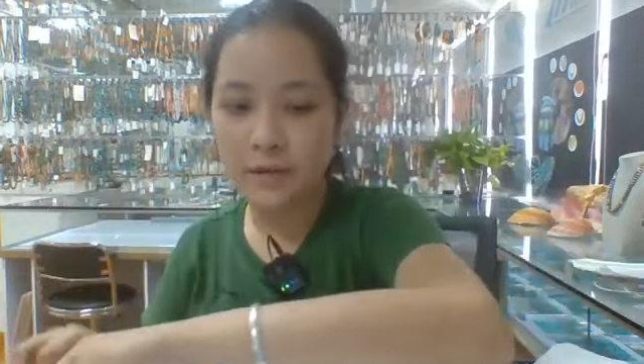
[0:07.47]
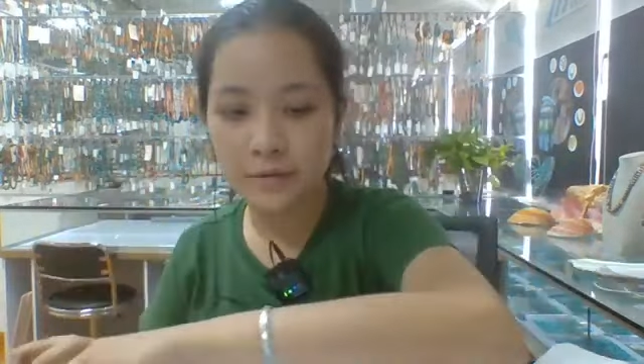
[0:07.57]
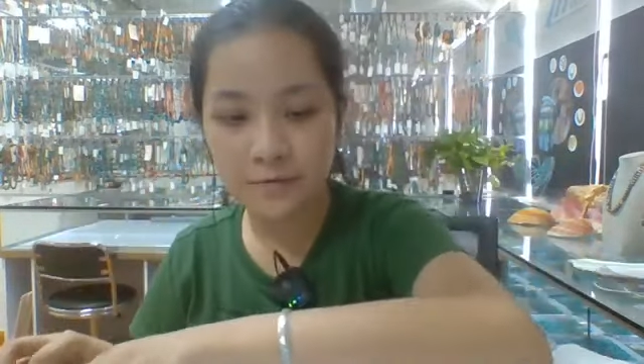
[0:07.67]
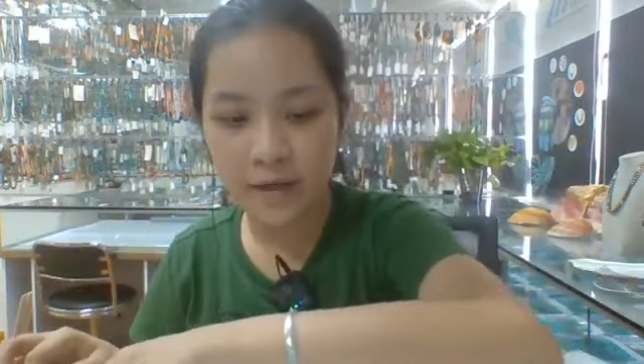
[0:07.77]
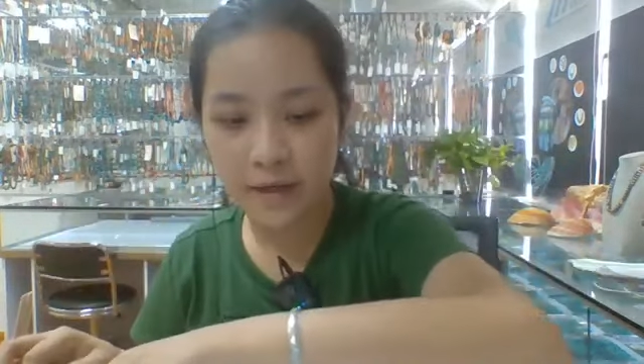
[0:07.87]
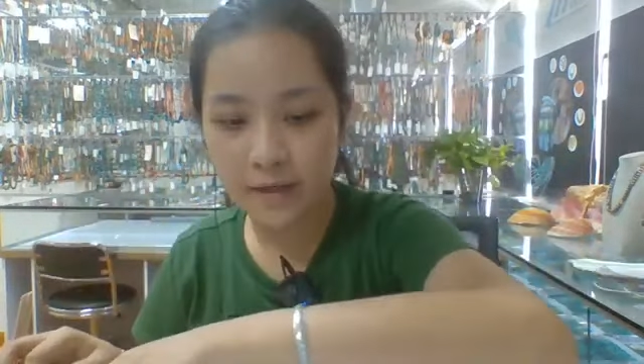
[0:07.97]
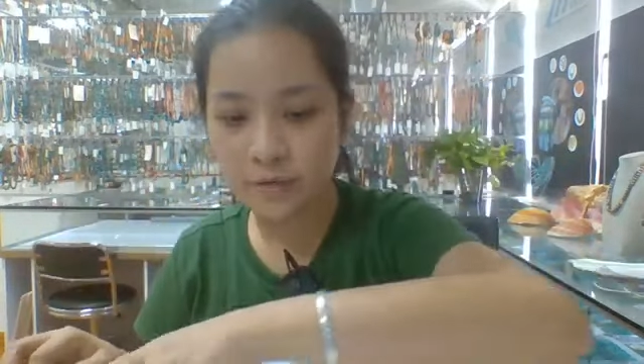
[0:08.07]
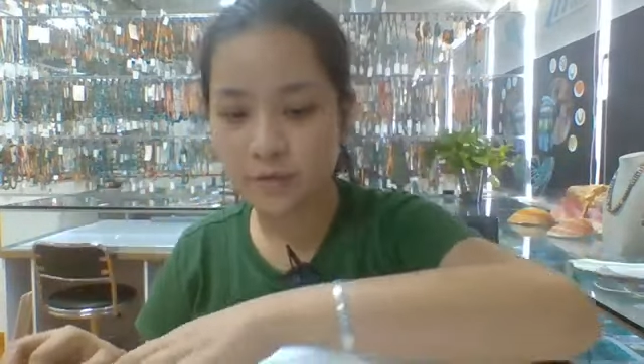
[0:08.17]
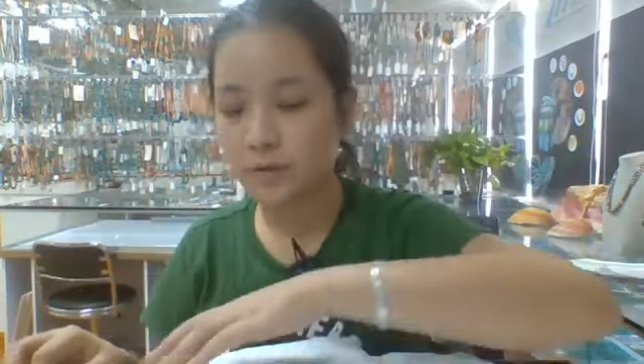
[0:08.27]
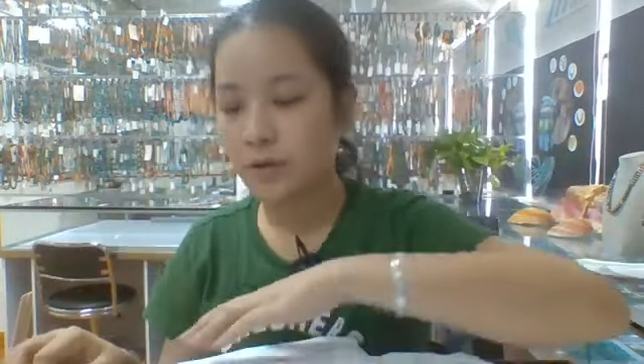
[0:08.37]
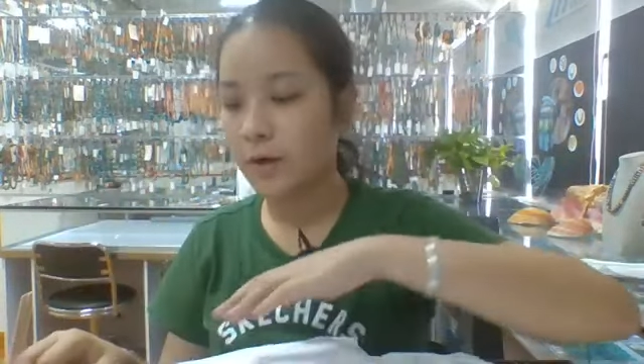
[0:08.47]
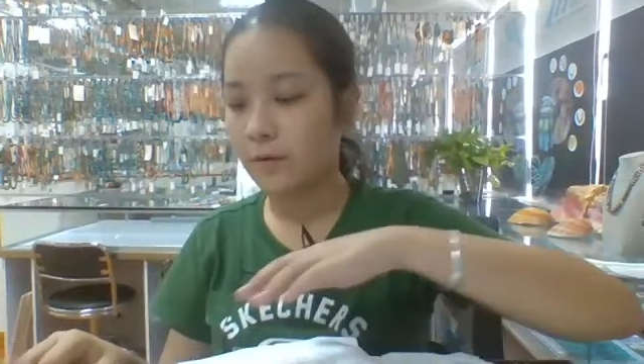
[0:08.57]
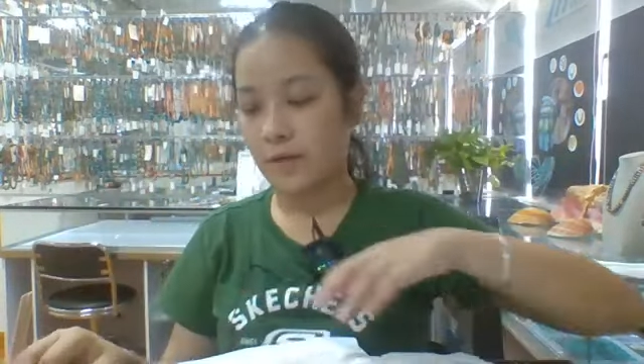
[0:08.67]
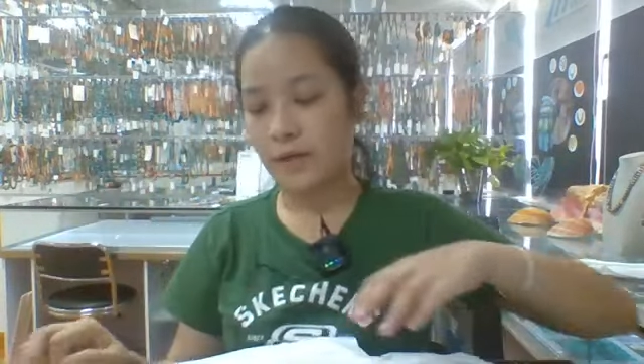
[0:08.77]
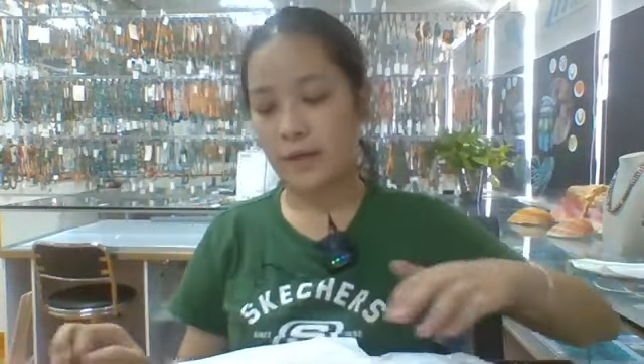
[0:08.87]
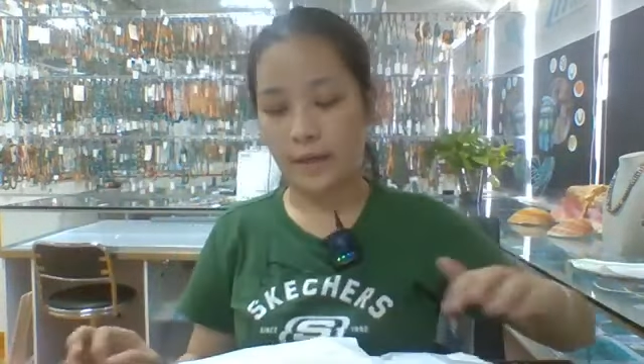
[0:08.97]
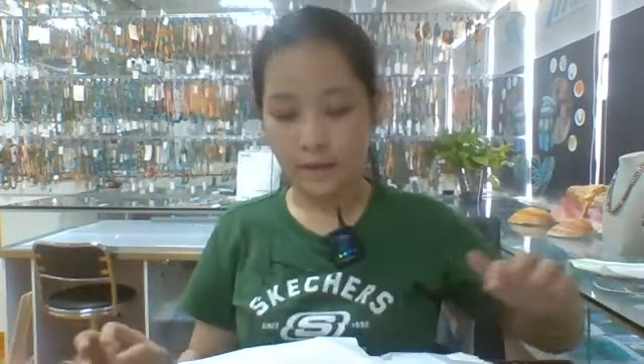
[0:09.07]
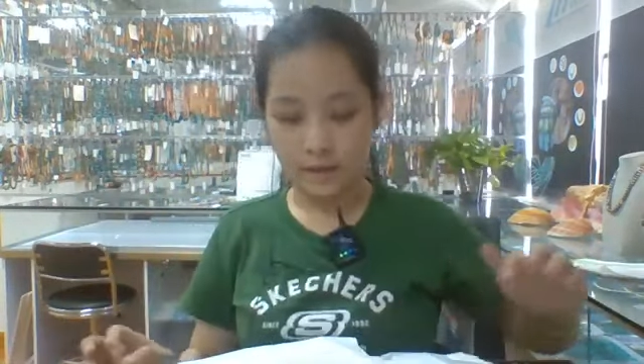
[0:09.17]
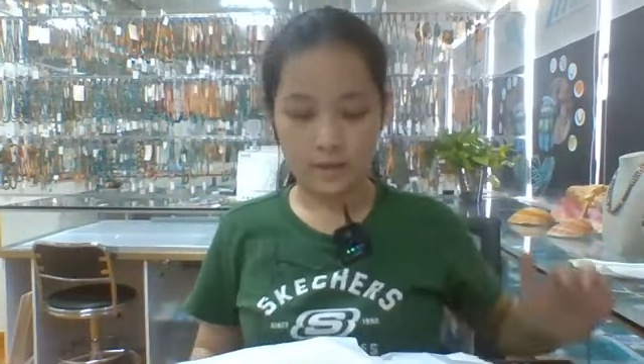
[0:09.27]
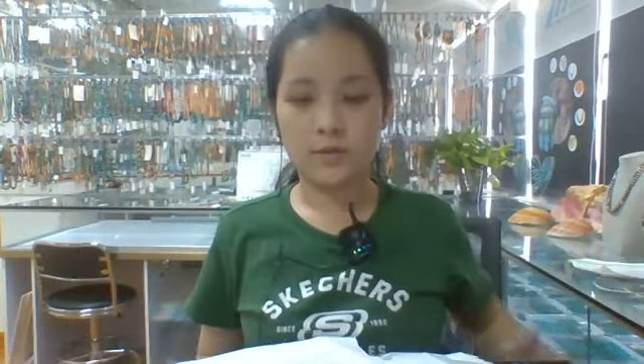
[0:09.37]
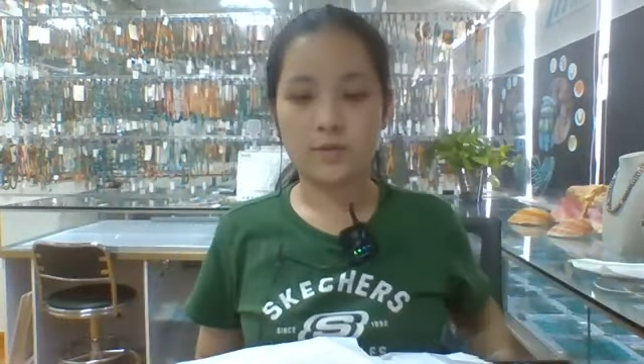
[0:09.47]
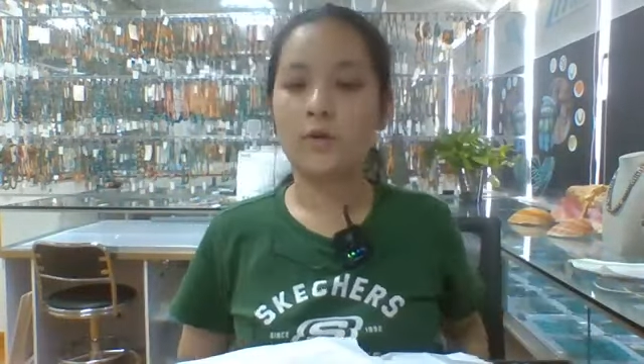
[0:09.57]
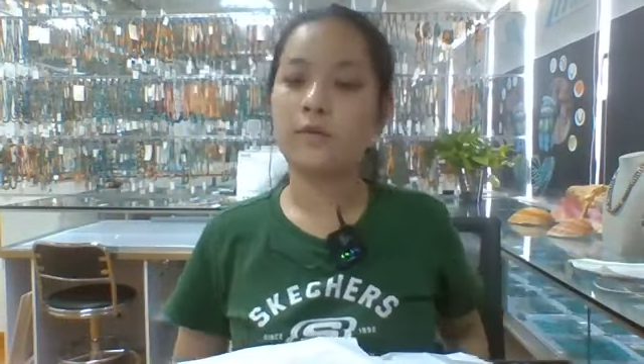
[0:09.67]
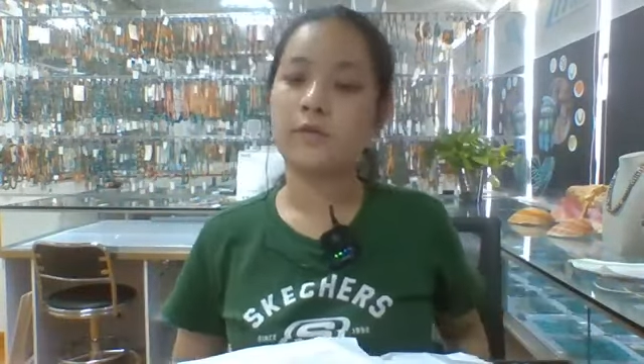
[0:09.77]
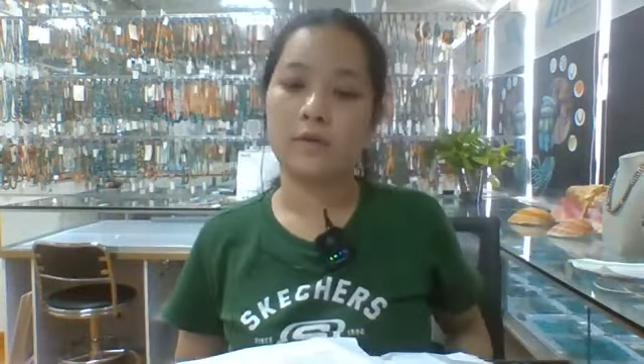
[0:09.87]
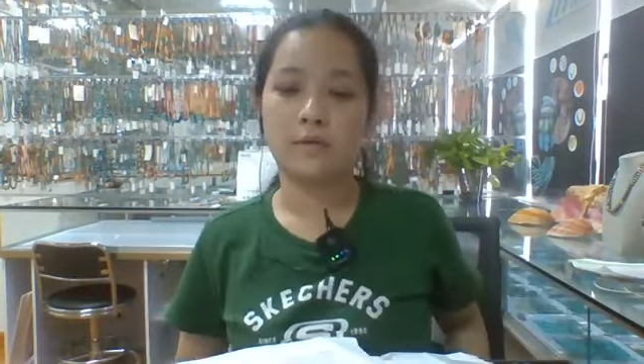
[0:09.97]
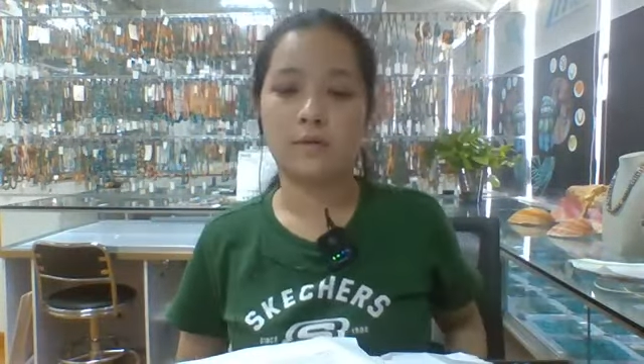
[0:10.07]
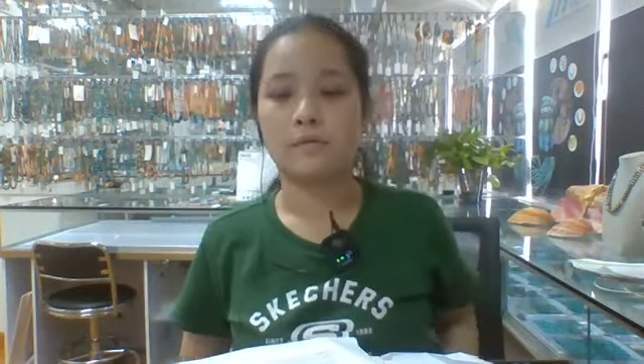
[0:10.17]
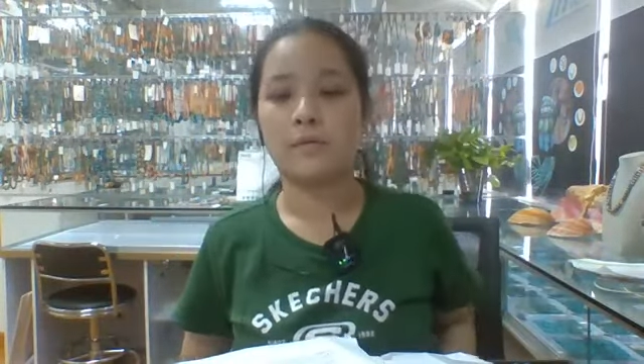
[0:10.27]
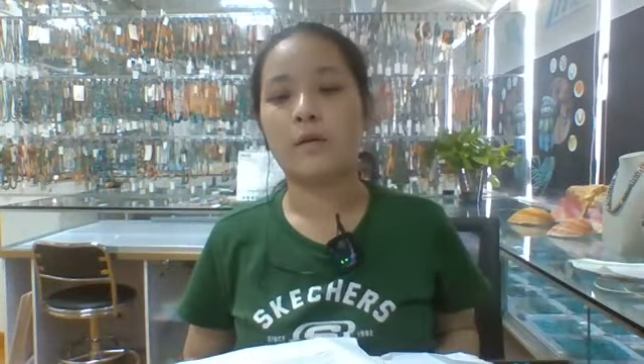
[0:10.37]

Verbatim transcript: and fire jewelry and soda.